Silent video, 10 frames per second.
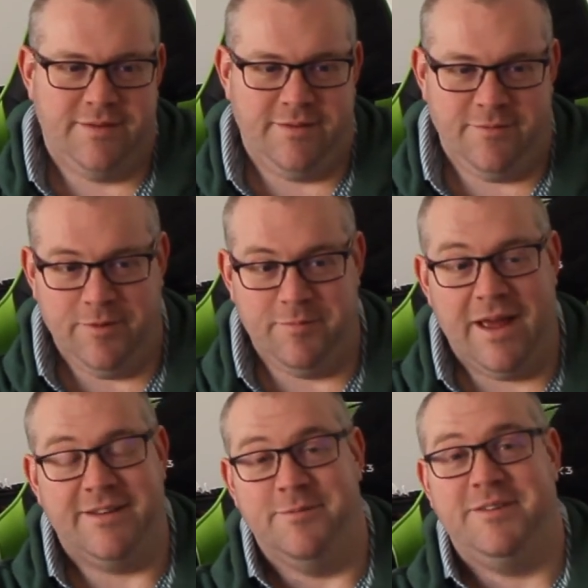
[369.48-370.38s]
we've
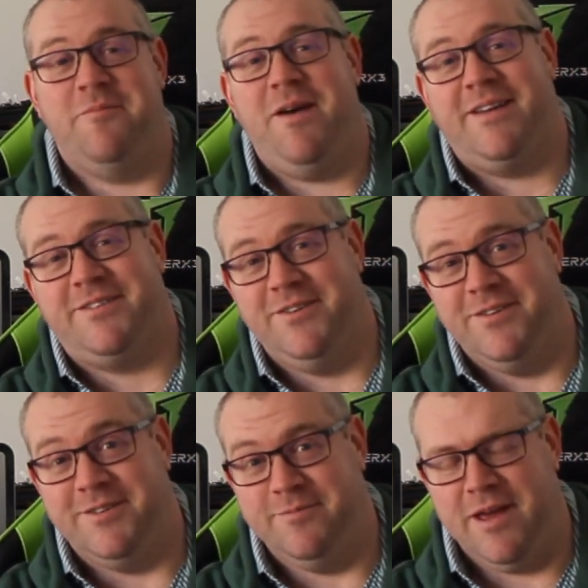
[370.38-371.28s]
had some setbacks due to
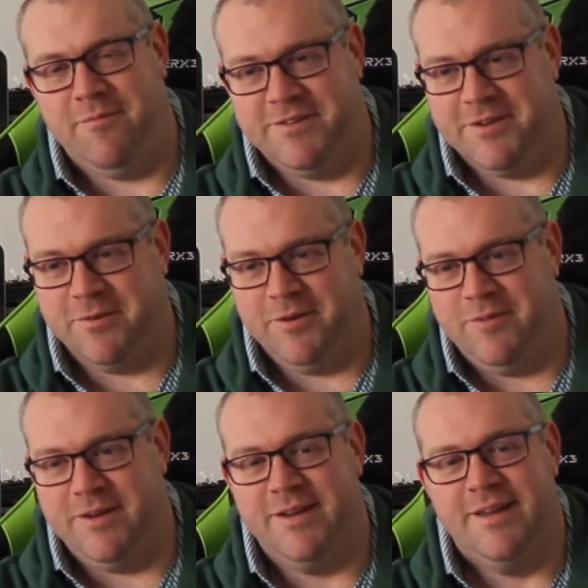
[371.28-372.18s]
some damaged
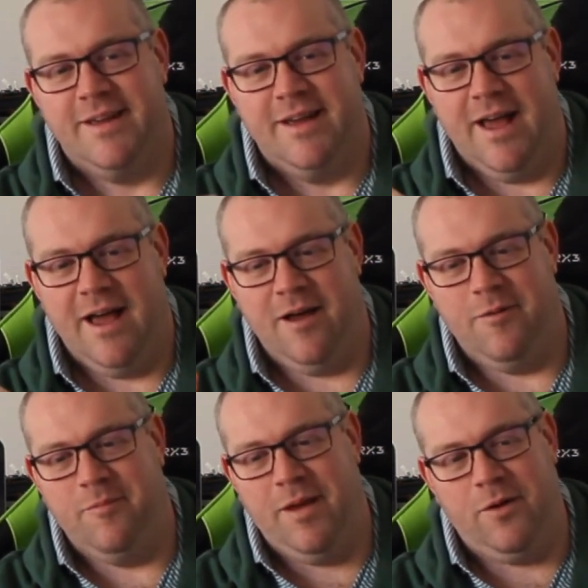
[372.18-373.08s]
equipment,
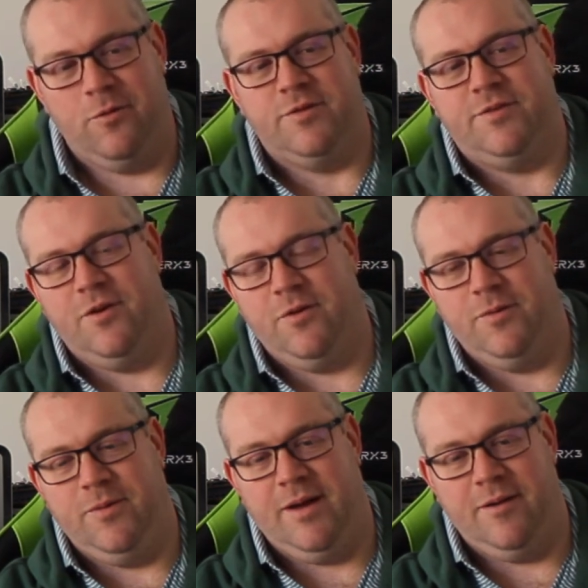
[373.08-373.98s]
and
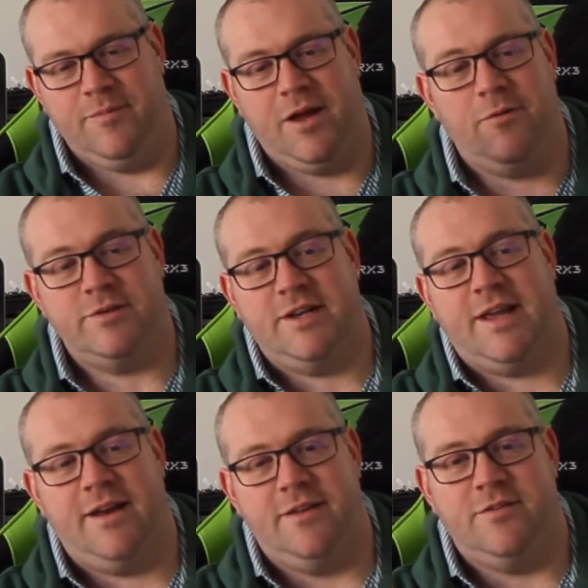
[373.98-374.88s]
also go and check
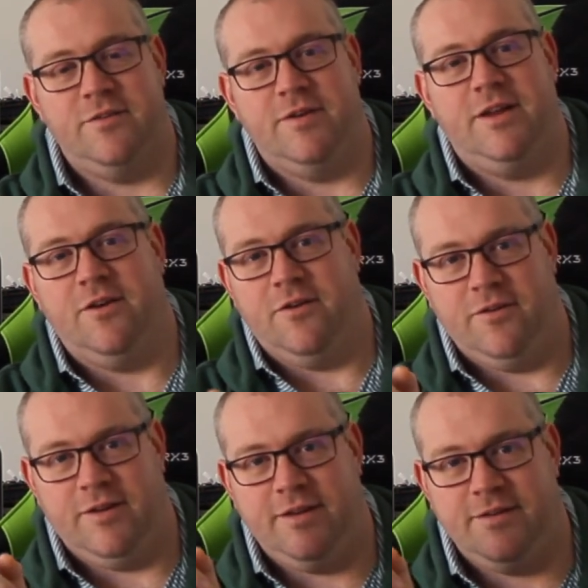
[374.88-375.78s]
out his new
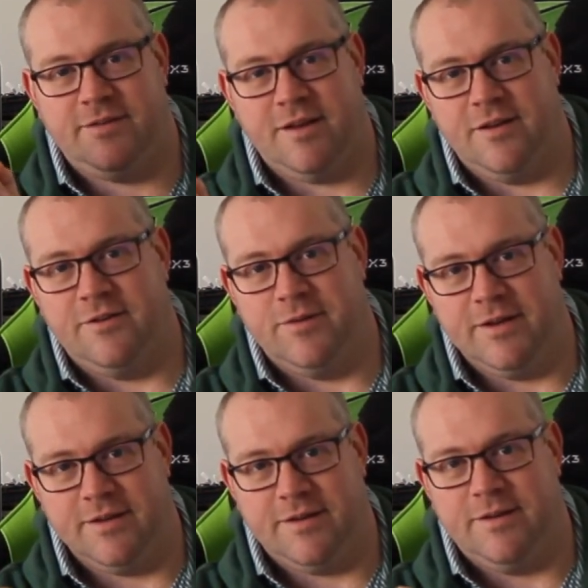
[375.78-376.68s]
video. He started
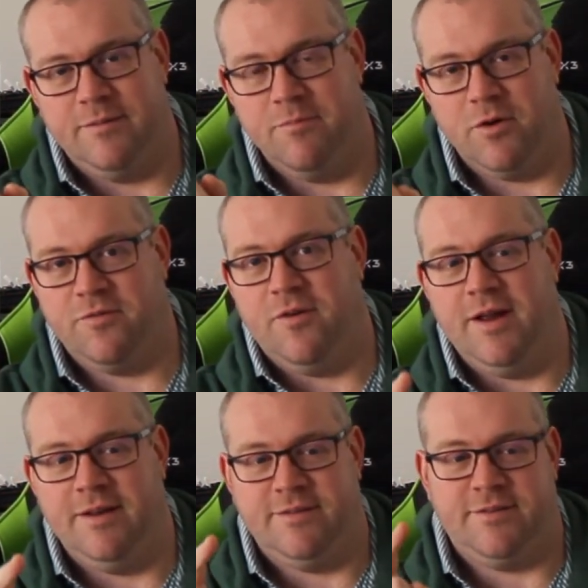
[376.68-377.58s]
doing
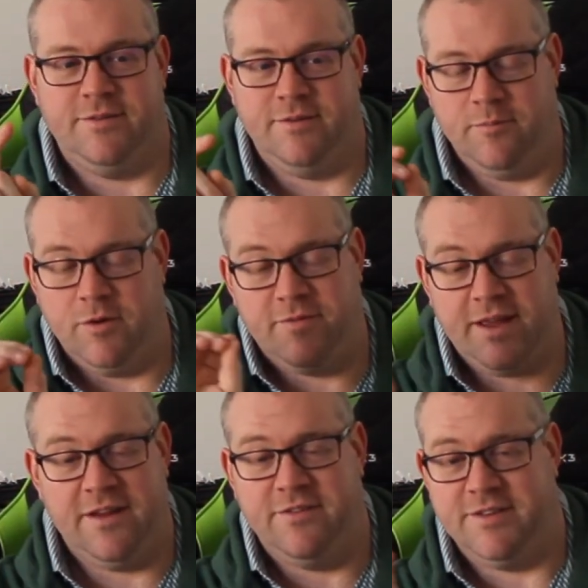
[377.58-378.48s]

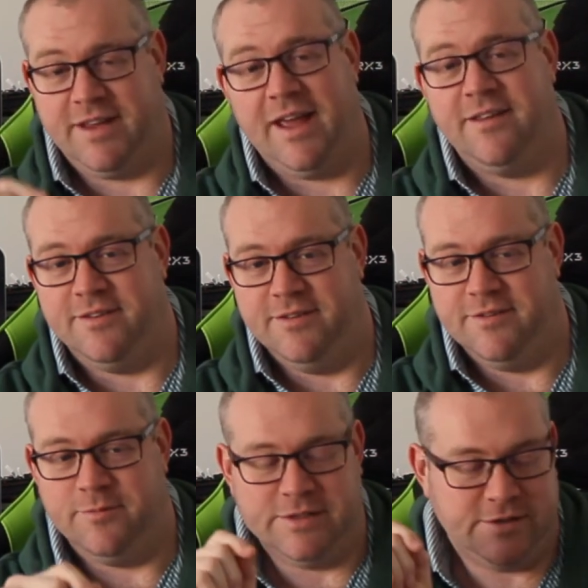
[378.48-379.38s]
modifications to
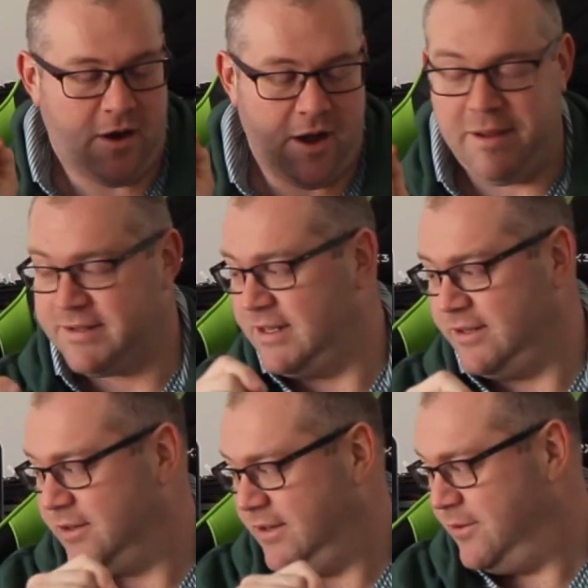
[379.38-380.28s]
cases, which I'm actually going
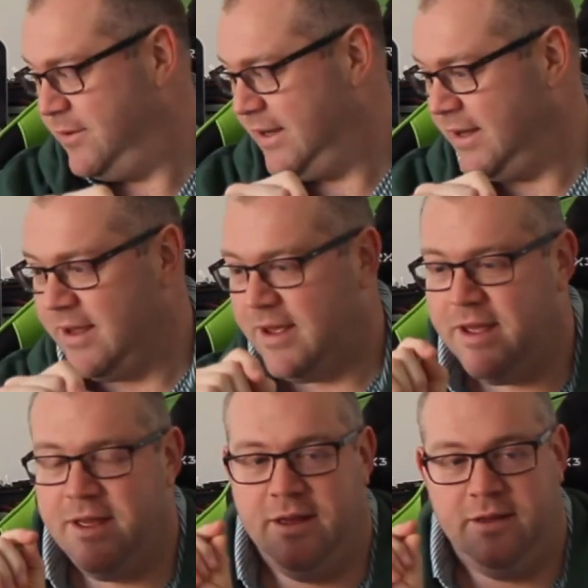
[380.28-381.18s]
to look at doing
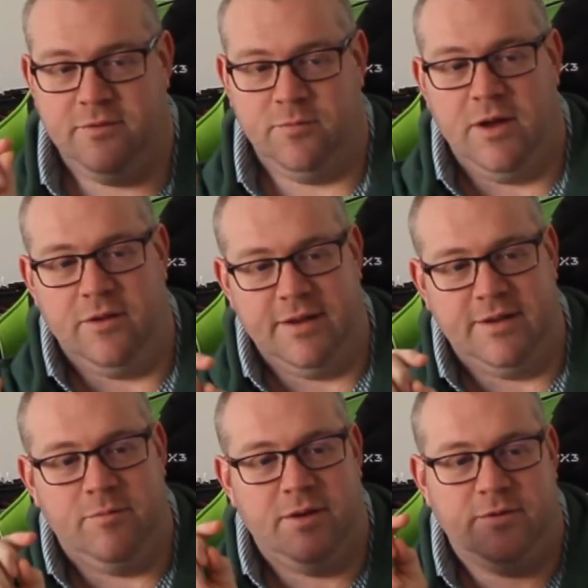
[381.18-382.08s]
as well. He
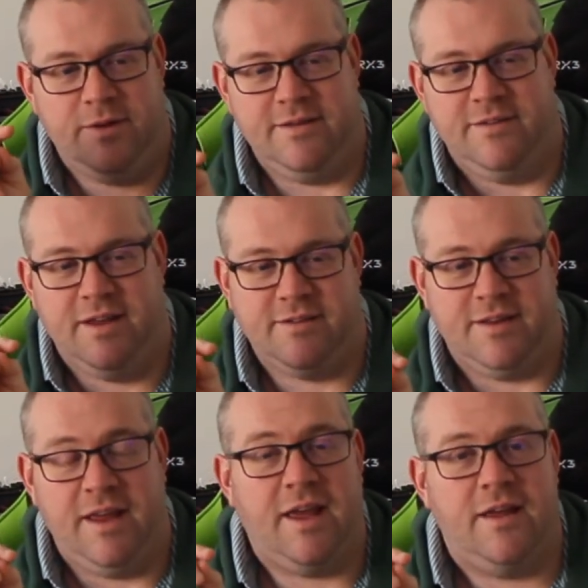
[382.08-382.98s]
did one to an
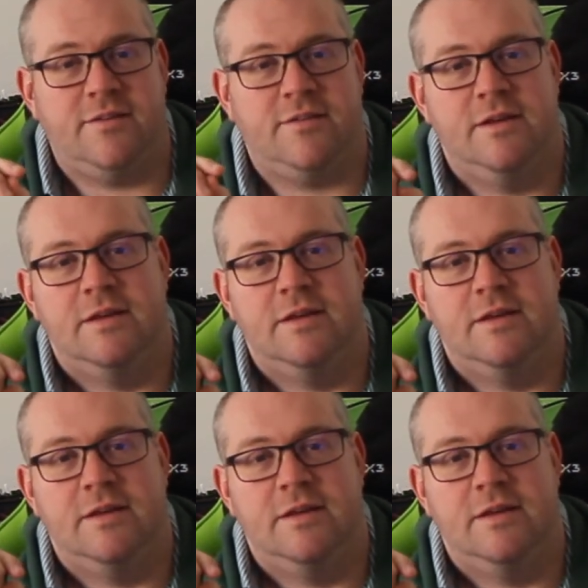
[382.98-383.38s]
NZXT case